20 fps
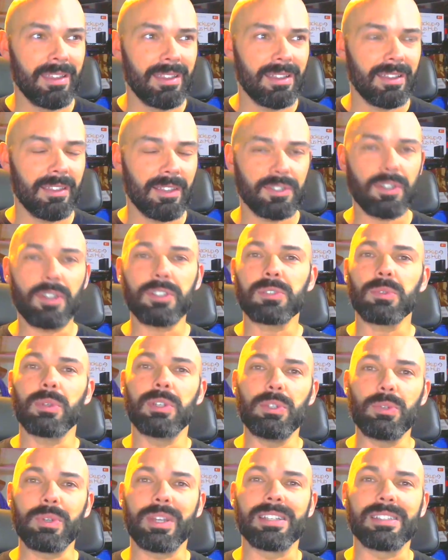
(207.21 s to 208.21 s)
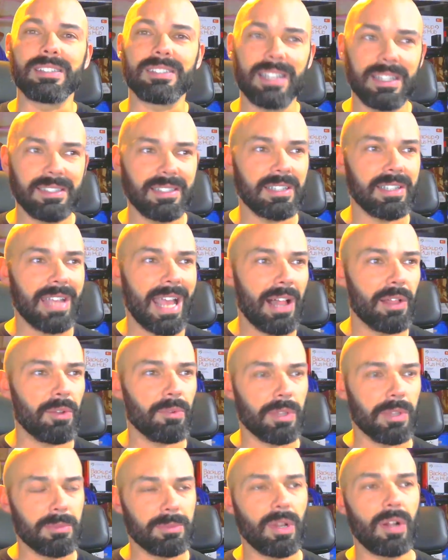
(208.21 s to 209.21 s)
There's also a new consensus
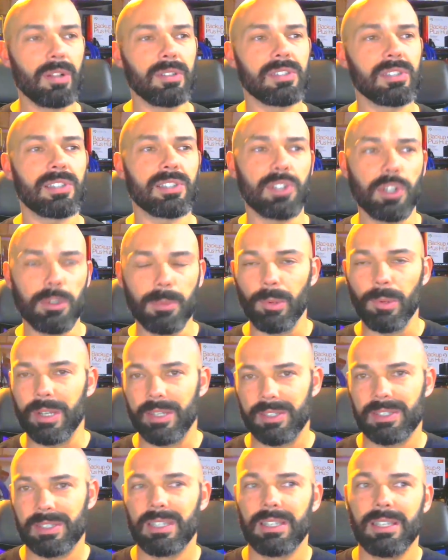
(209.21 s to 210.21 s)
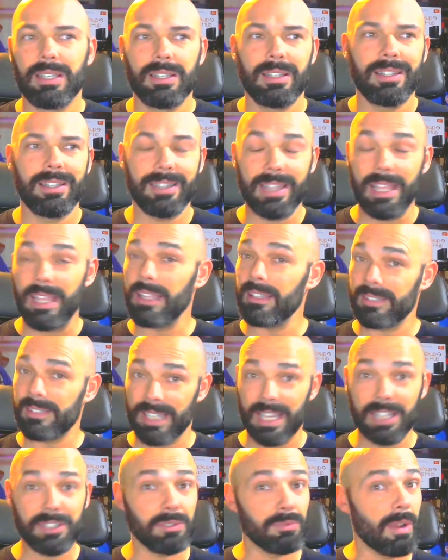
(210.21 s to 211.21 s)
algorithm called Cerberus. They
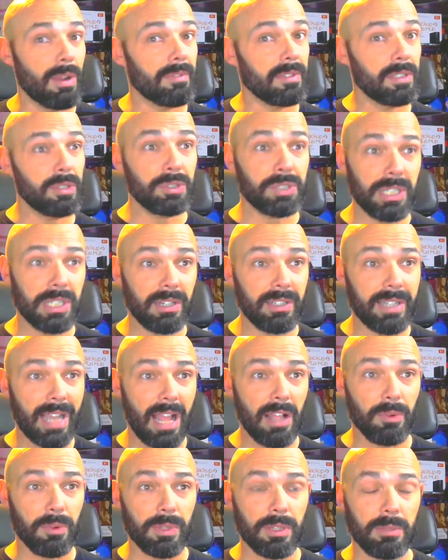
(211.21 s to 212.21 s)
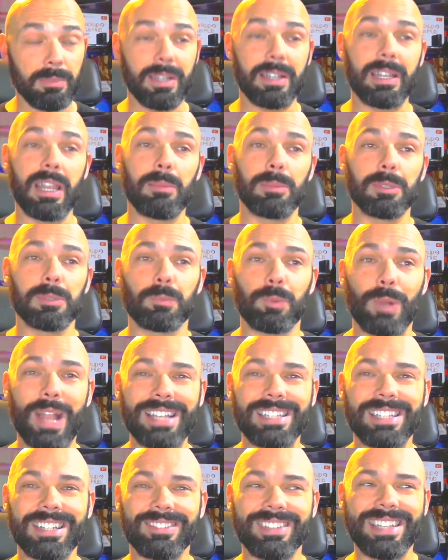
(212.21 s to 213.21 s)
say it's a revolutionary algorithm that enables
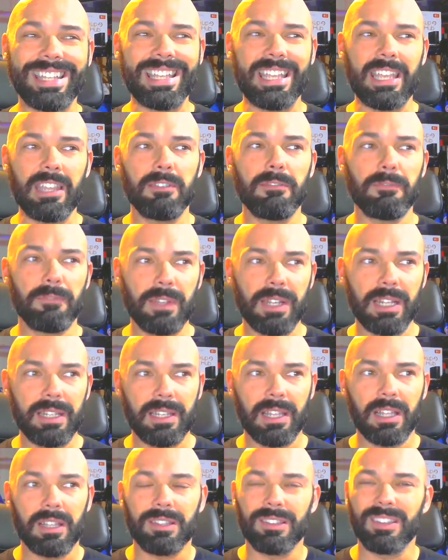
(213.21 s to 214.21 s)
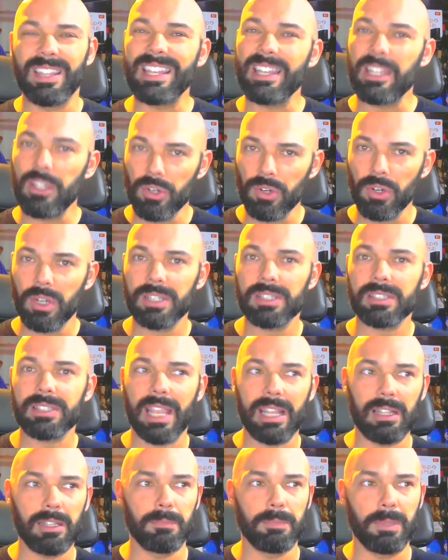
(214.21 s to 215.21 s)
practically infinite linear
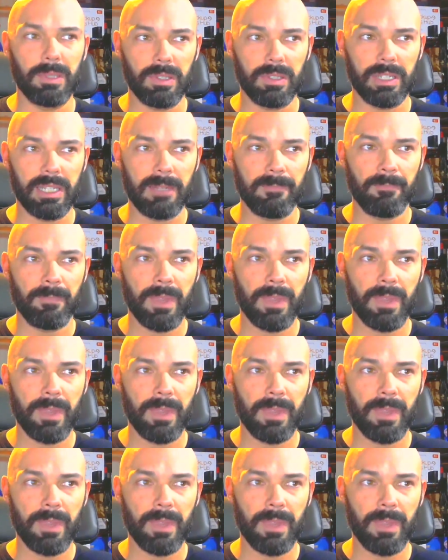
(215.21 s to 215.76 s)
scalability